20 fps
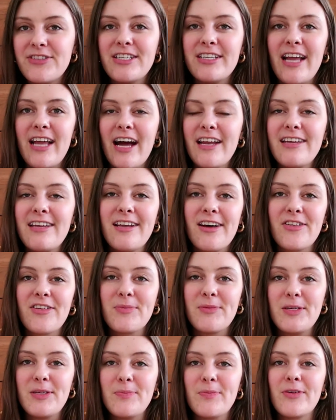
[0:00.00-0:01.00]
to not need other
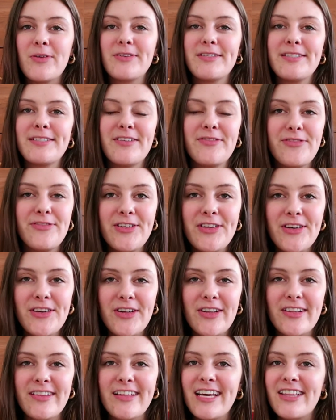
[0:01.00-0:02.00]
people to
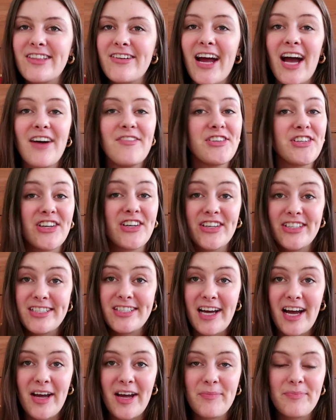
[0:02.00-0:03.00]
feel like they're having a good
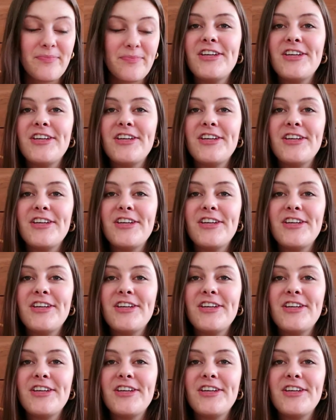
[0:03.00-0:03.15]
time.